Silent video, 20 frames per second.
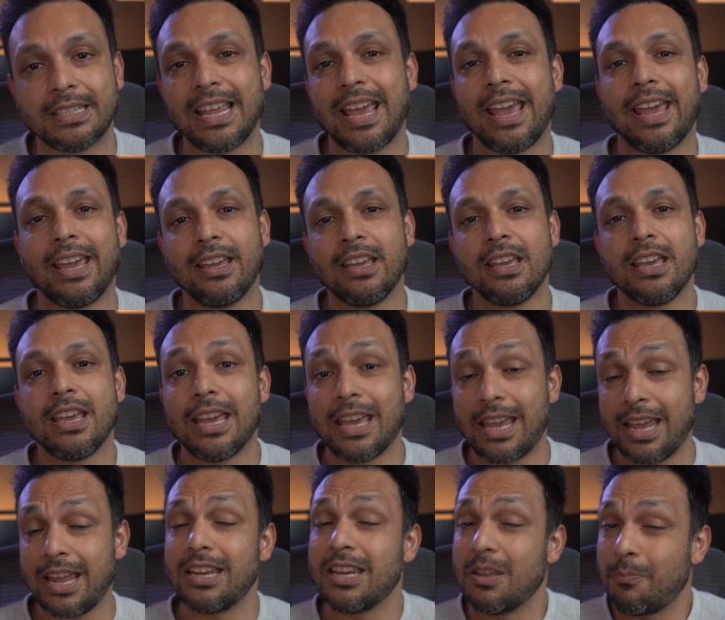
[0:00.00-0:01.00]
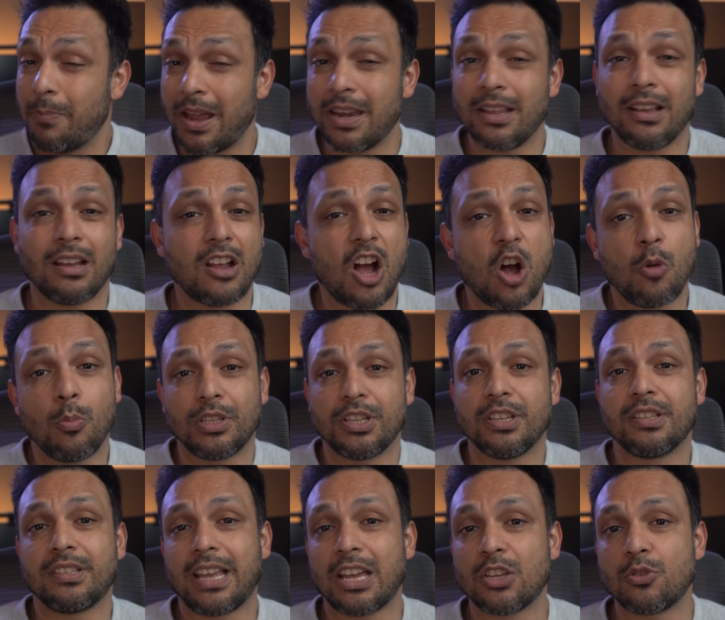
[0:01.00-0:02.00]
day, and depending on how much
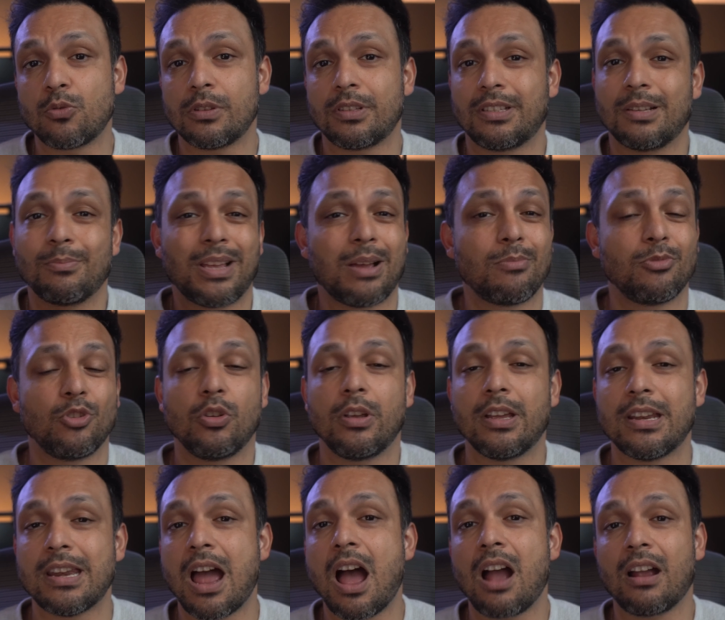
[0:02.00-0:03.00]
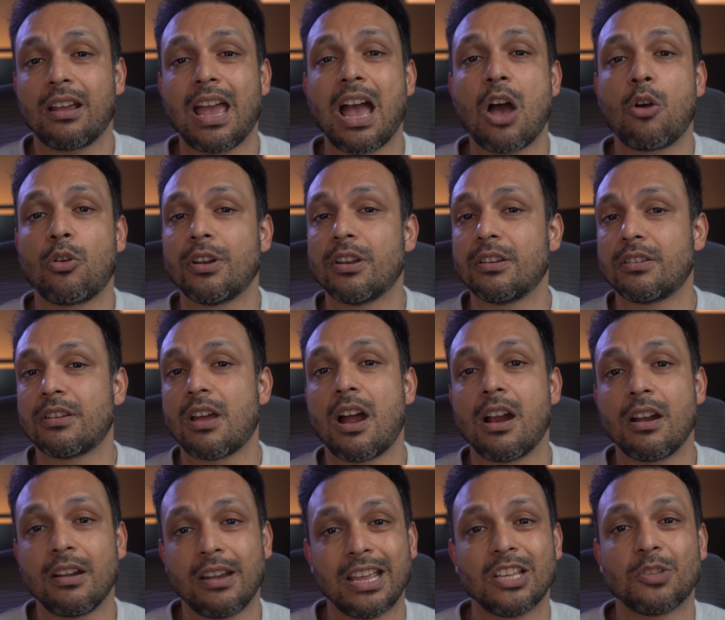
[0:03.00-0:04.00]
is scheduled, sometimes you can knock out an
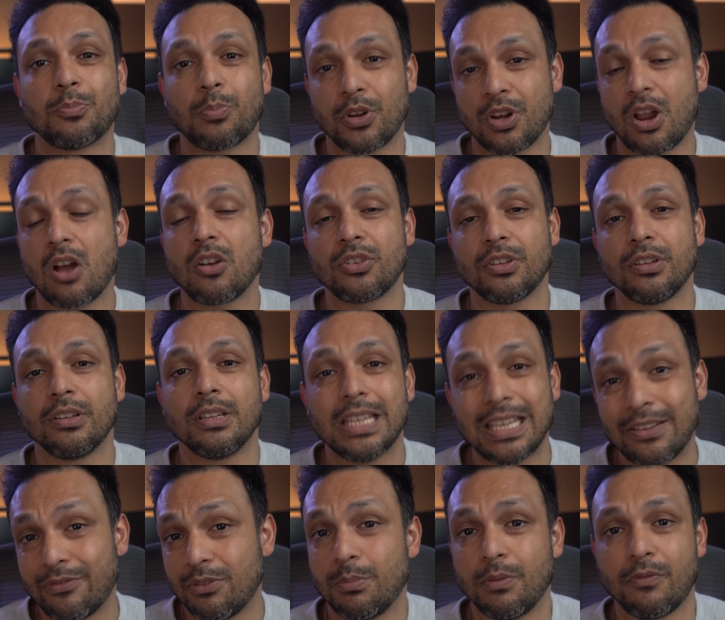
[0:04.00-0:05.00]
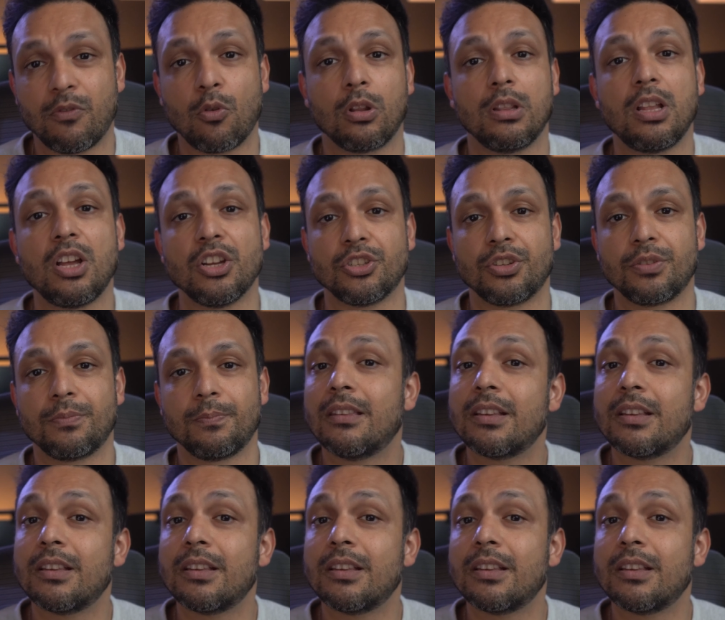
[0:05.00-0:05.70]
entire day's production even before lunch.